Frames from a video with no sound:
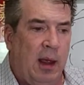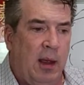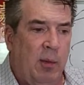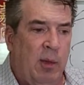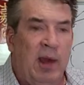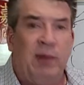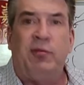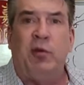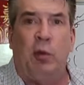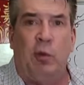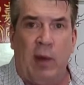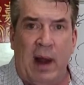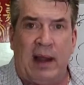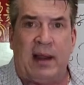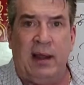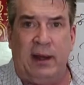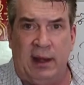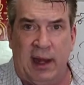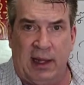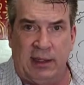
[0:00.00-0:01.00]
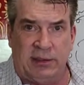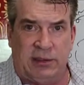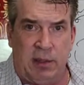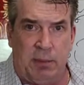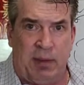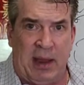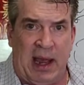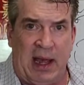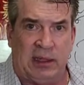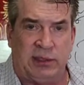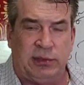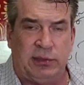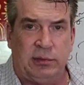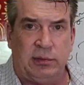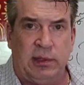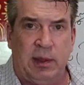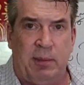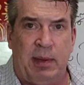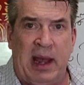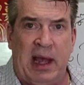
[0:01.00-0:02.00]
We have to recognize the past.
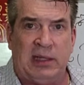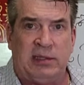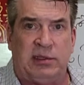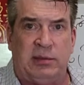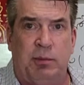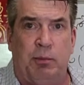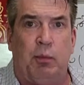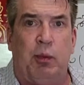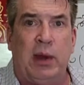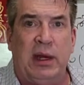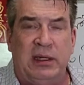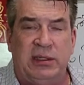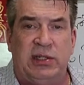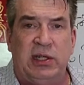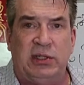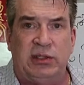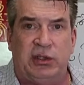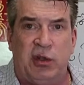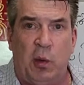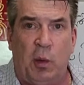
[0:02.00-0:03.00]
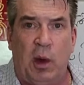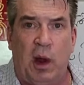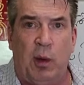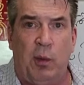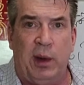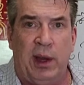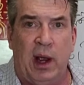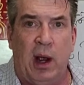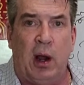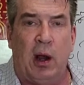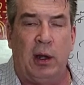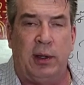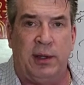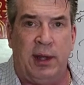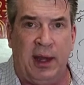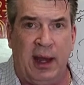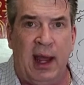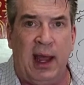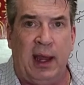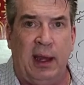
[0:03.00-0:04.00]
The past brings us to where we are
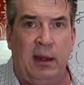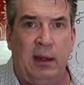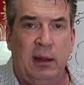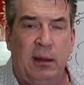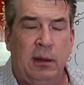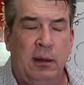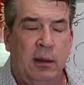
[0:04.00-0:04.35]
today.